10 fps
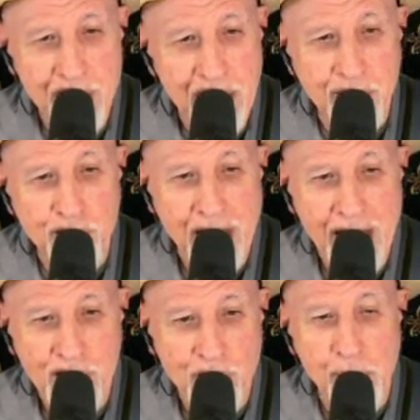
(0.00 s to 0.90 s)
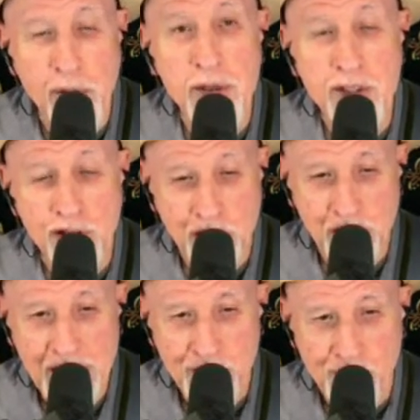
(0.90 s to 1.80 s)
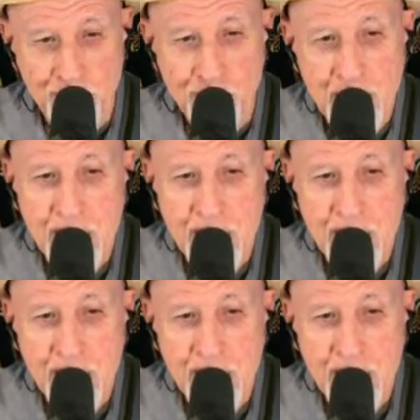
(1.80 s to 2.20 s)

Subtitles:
Davis to ask for permission to license